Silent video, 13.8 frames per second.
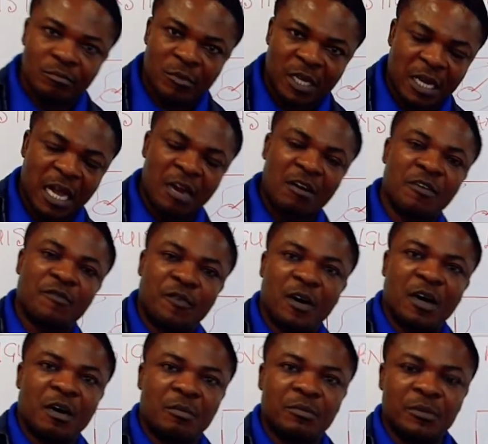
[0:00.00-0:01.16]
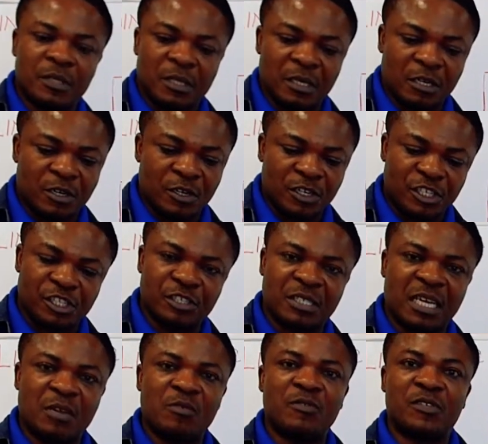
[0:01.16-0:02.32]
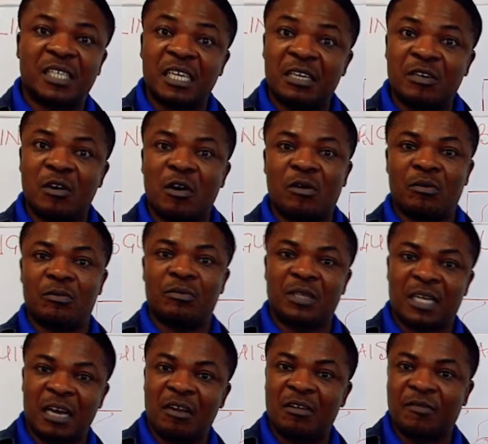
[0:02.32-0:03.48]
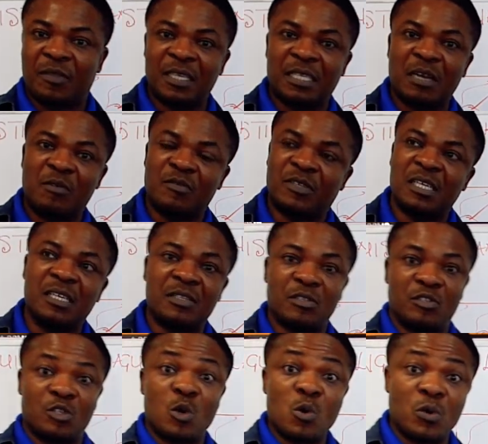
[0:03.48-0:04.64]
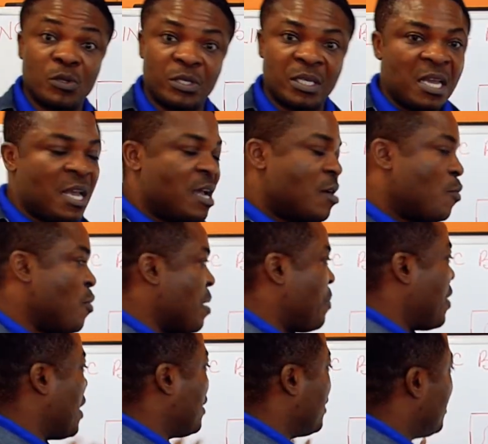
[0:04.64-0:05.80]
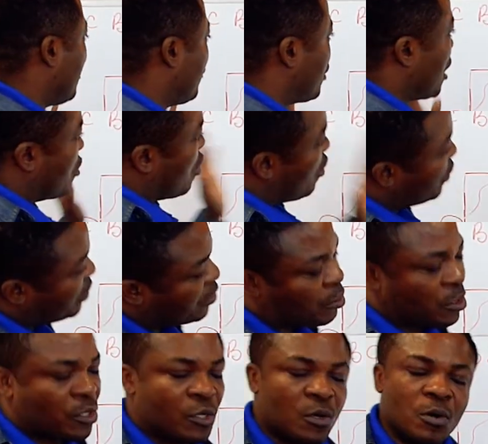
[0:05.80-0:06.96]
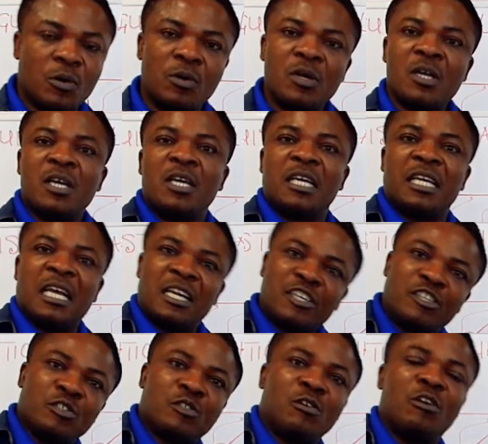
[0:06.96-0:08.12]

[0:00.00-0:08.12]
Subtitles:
the kind of conditions that we've seen, or the kind of things that we've seen in schools, whereby the child goes into school, in addition to